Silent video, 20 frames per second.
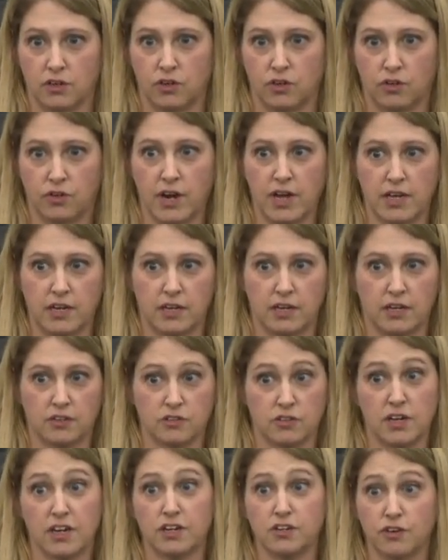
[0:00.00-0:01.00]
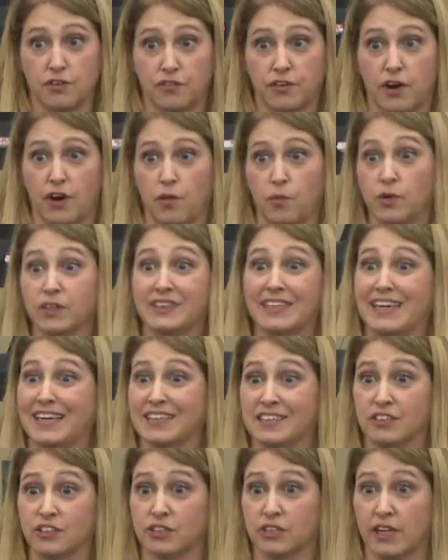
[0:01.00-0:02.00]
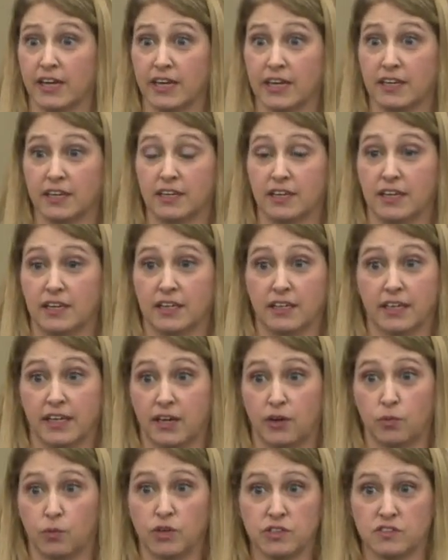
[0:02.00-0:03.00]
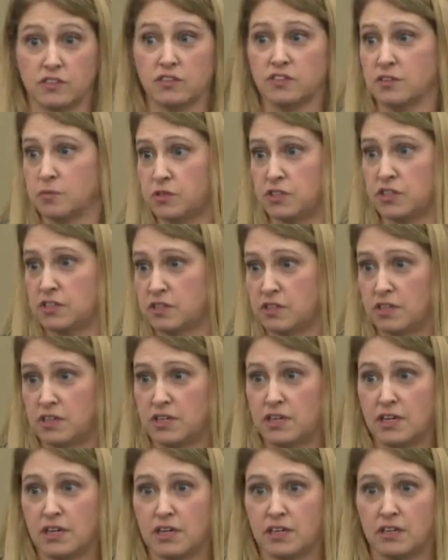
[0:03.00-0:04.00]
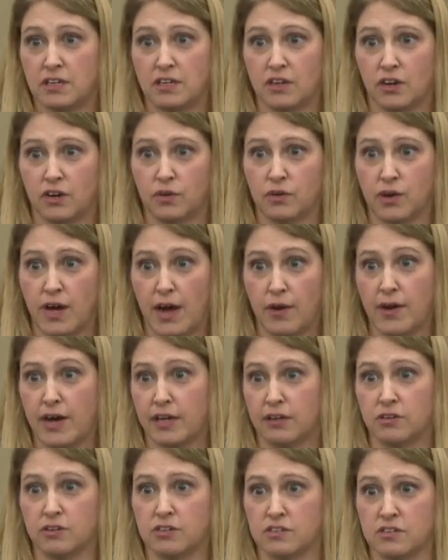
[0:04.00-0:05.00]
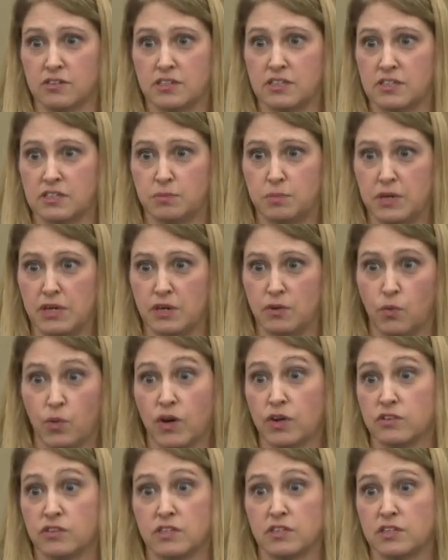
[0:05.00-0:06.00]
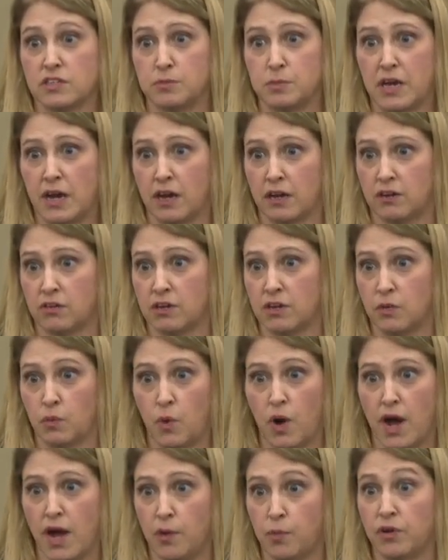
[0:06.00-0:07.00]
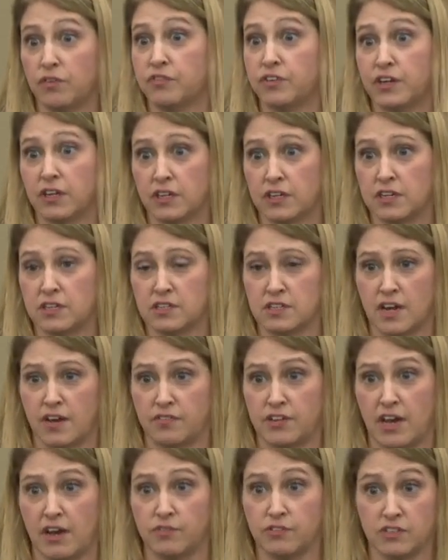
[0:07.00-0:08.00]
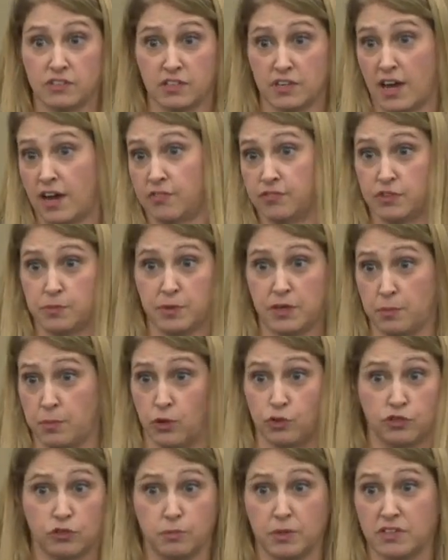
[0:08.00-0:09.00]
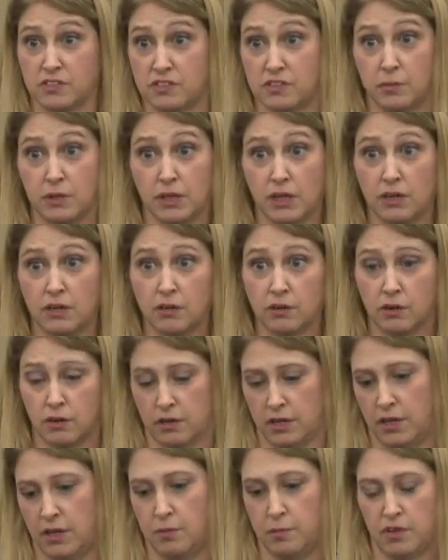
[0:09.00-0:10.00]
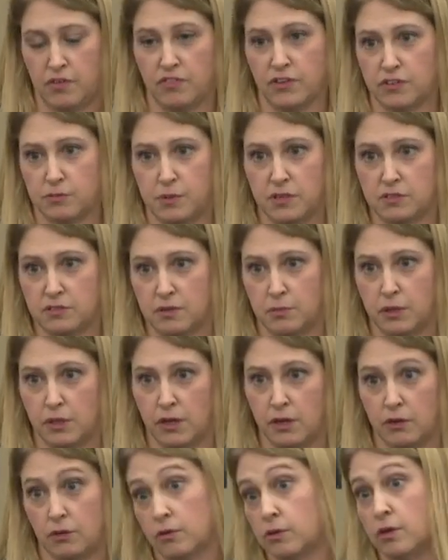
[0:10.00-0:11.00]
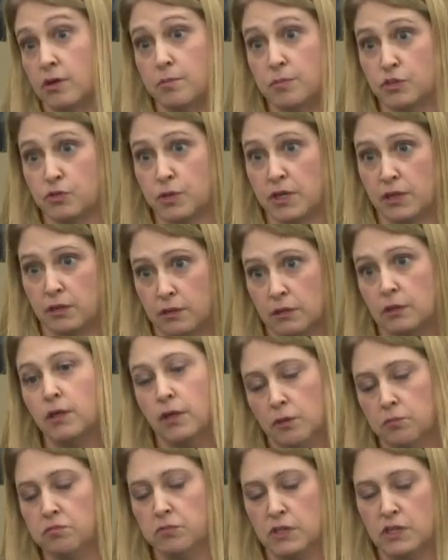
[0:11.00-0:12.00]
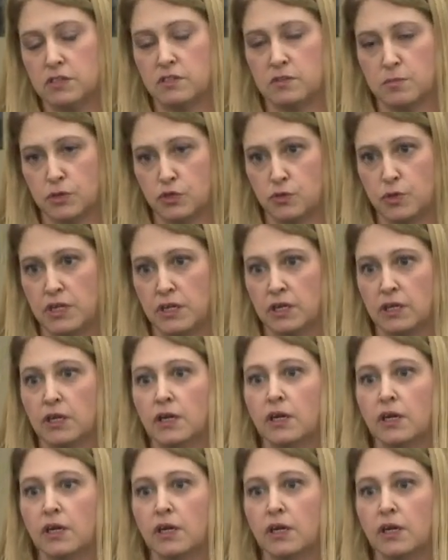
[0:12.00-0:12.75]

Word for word: great. And so then I had to go figure out what that had to look like. Like what systems does it need? You know, how accurate does it need to be? Where does it need to be accurate and why? What fidelity does it have to have? Does it have to be a motion-based simulator or can it be a fixed-based simulator or in between? It's in between.